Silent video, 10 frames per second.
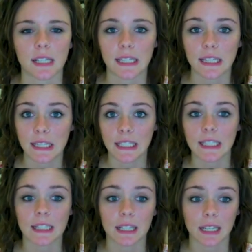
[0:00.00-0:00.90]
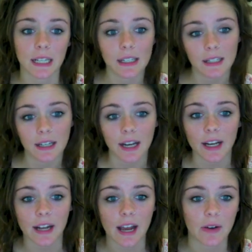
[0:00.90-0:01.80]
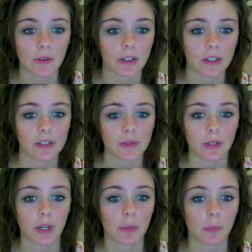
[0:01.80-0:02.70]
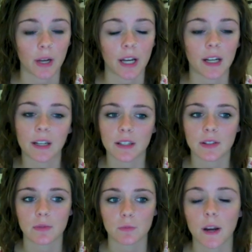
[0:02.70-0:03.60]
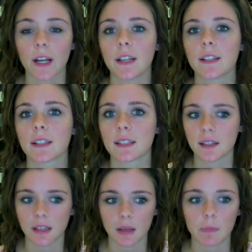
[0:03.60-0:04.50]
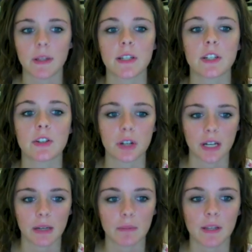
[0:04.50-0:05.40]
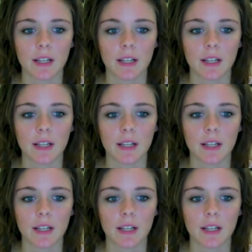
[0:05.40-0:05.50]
in these late night hours when your brain is ready to sleep and to dream,